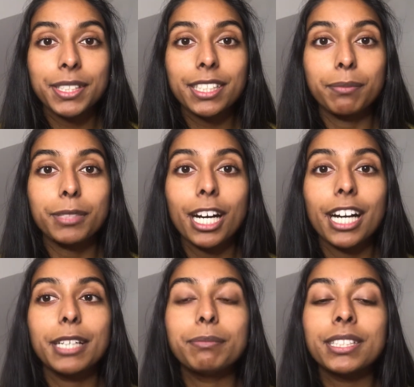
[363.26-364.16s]

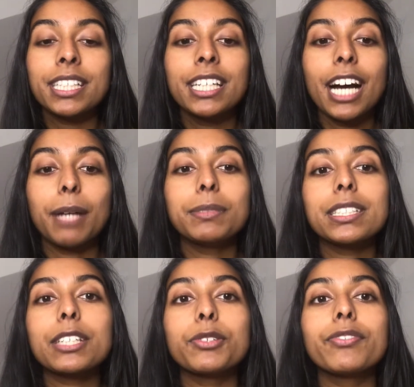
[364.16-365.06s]
sometimes, I'm
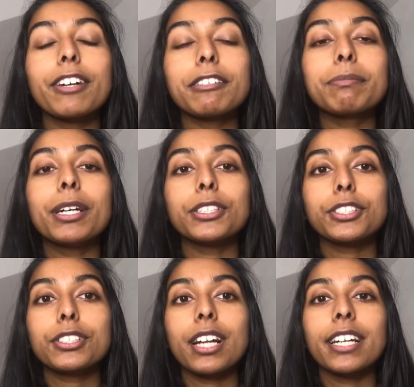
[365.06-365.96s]
still very
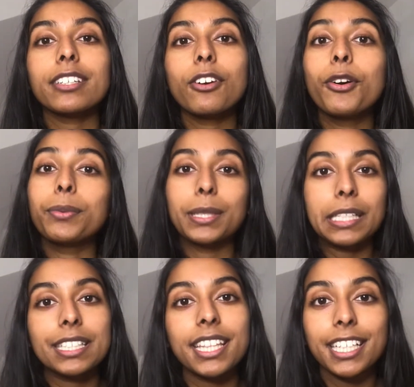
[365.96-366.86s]
much like, oh, we need
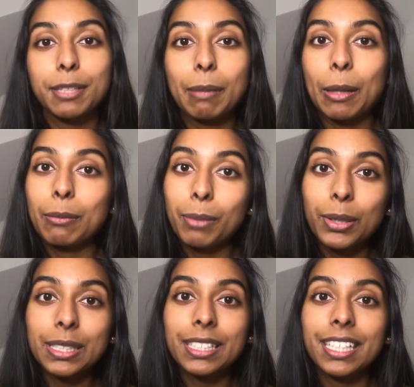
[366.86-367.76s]
to think about the
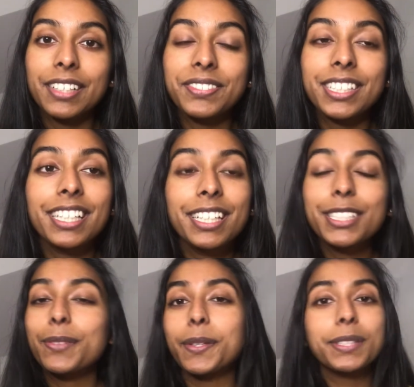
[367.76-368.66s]
positives.
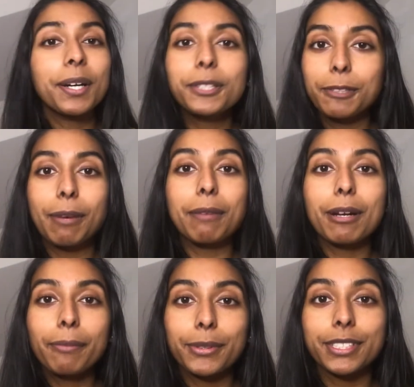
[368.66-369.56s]
So I'll tell you about my
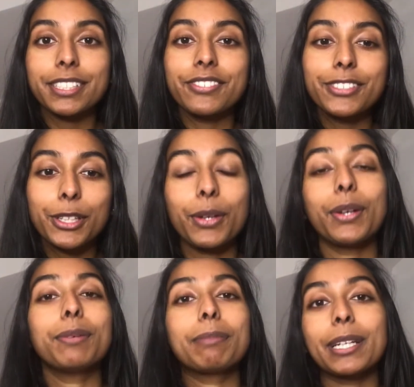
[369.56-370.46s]
positives
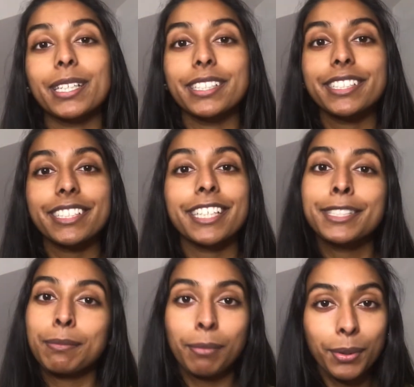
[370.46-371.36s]
too, because it's
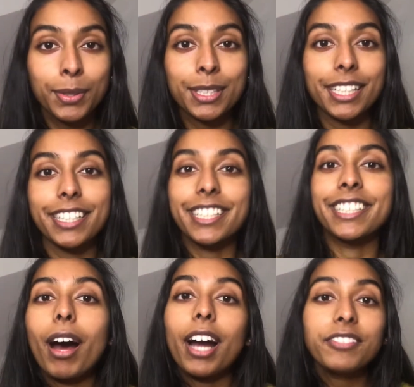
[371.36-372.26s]
important.
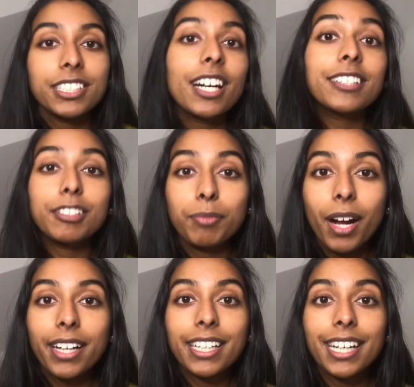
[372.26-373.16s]
I've started
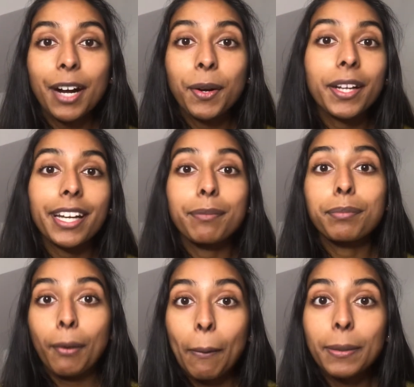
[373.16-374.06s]
working out again
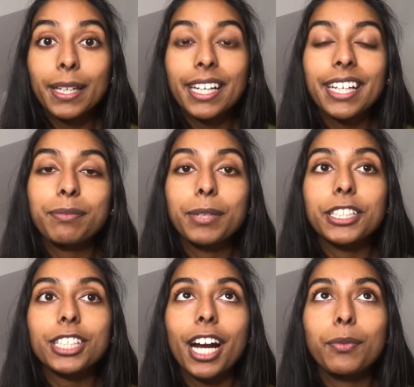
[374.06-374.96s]
properly,
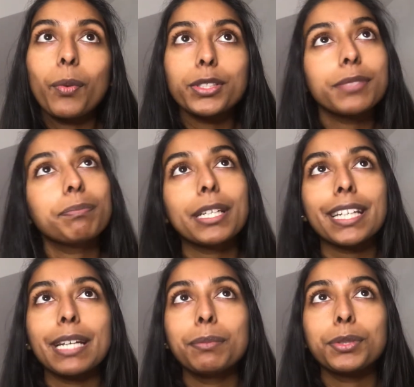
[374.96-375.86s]
which I wasn't being
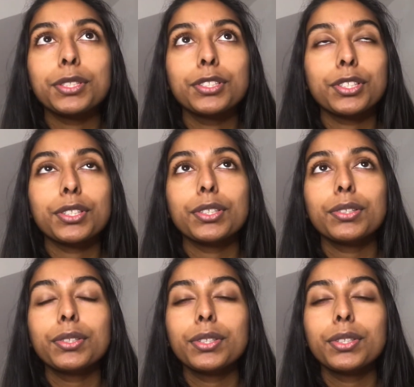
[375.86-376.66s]
able to do